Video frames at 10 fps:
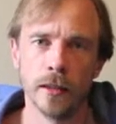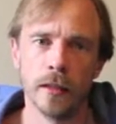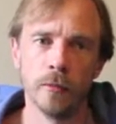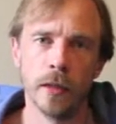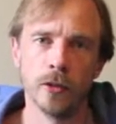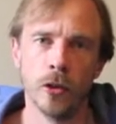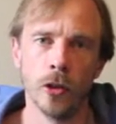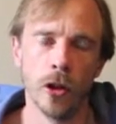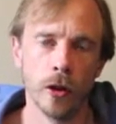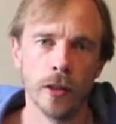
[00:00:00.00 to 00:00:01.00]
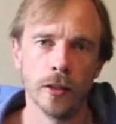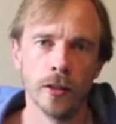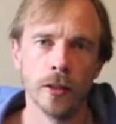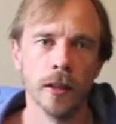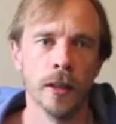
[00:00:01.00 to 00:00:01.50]
They hadn't been able to unlock it,
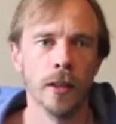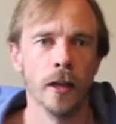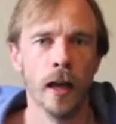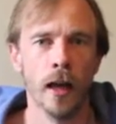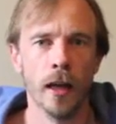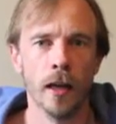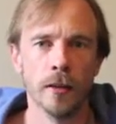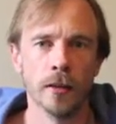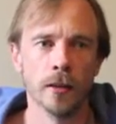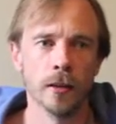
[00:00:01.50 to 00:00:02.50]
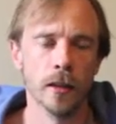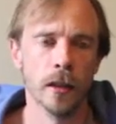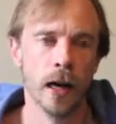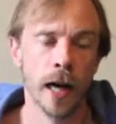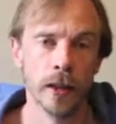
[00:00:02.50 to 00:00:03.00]
and
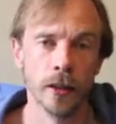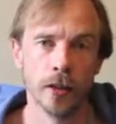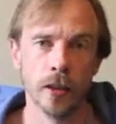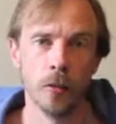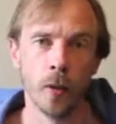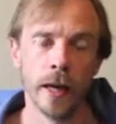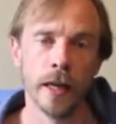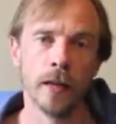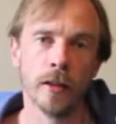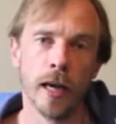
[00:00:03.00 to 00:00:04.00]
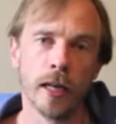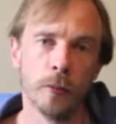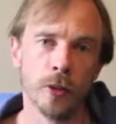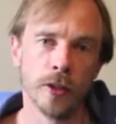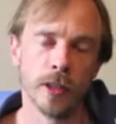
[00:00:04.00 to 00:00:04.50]
I could see a way that I
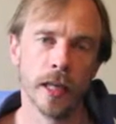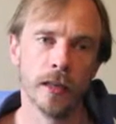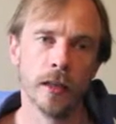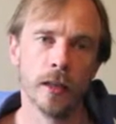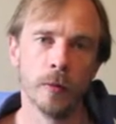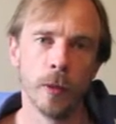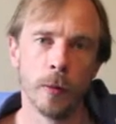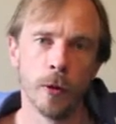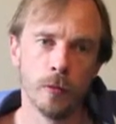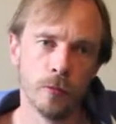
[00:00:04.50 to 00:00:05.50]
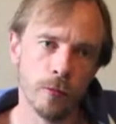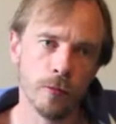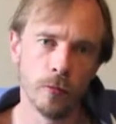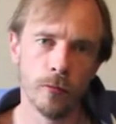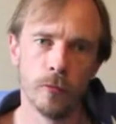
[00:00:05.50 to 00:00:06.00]
could bring together the people who
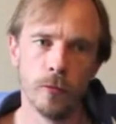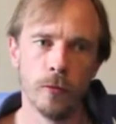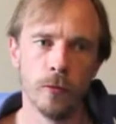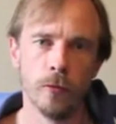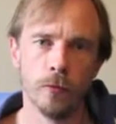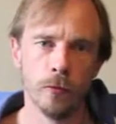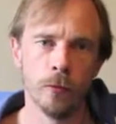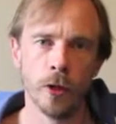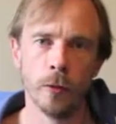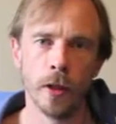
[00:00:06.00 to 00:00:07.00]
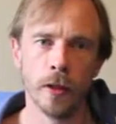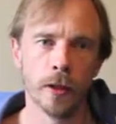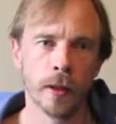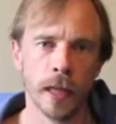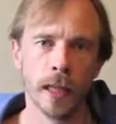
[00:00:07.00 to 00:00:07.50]
run the
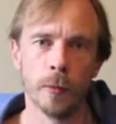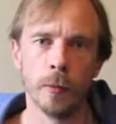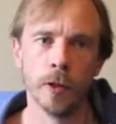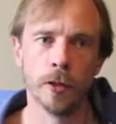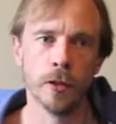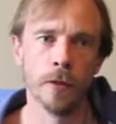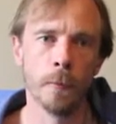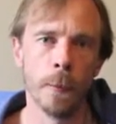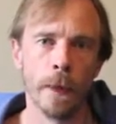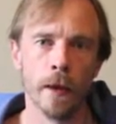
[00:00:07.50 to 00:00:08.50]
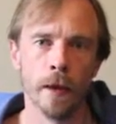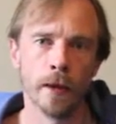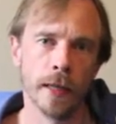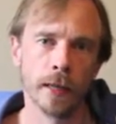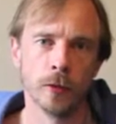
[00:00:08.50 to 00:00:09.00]
building, get their permission,
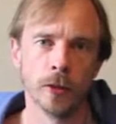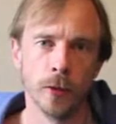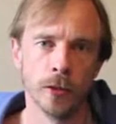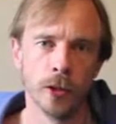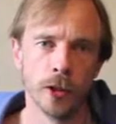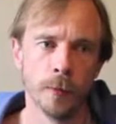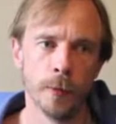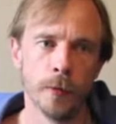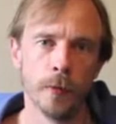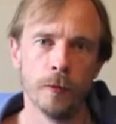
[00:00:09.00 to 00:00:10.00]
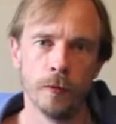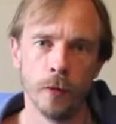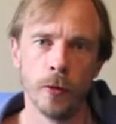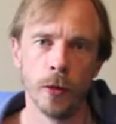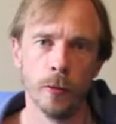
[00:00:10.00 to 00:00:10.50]
get some sponsorship
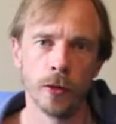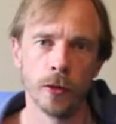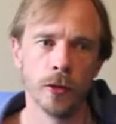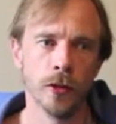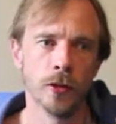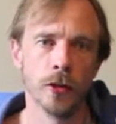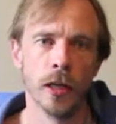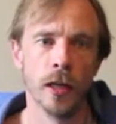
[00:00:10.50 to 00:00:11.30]
from local businesses,